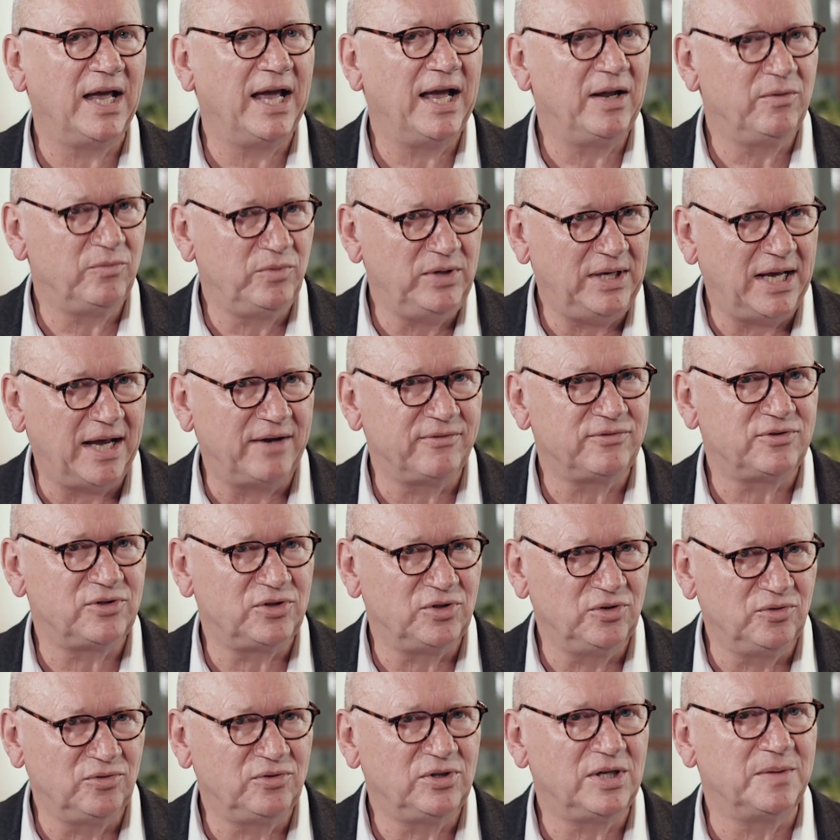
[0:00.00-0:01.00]
and we have
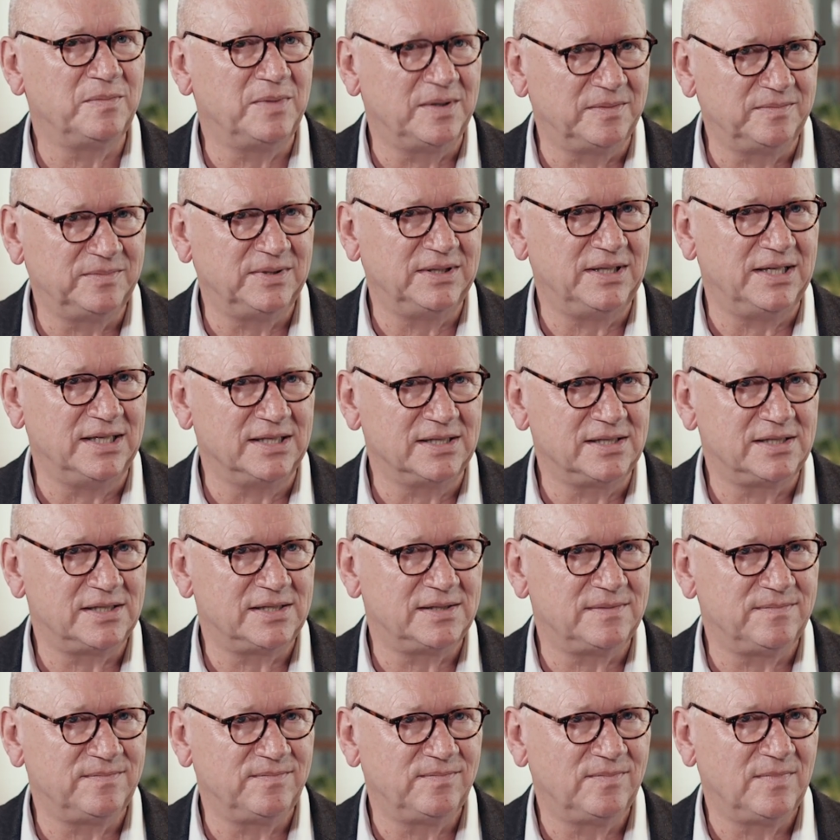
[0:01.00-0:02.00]
to come up with
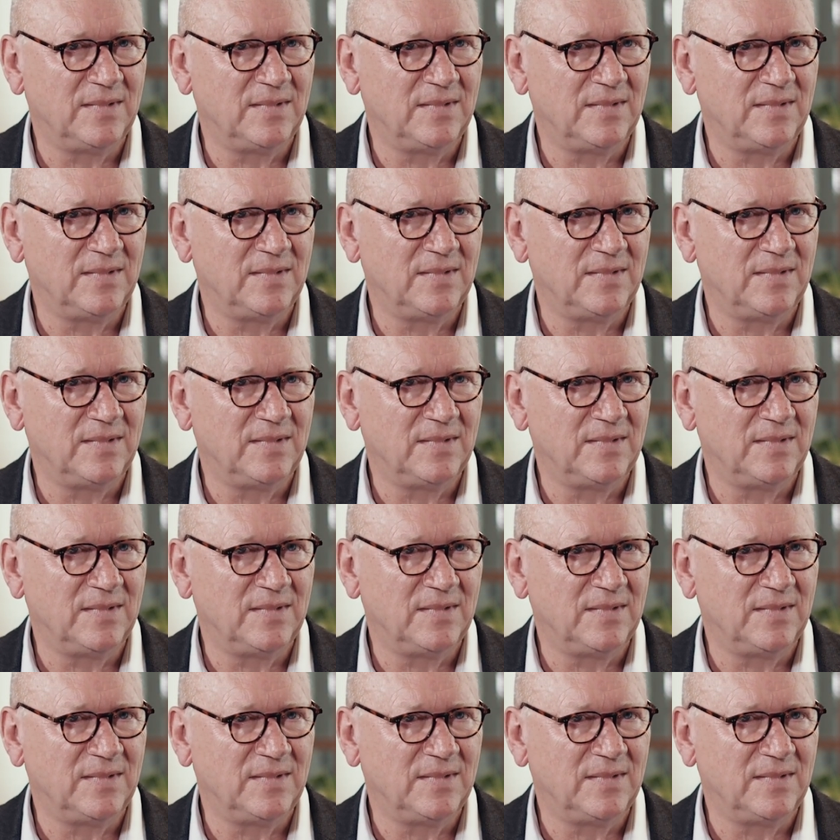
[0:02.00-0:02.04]
this.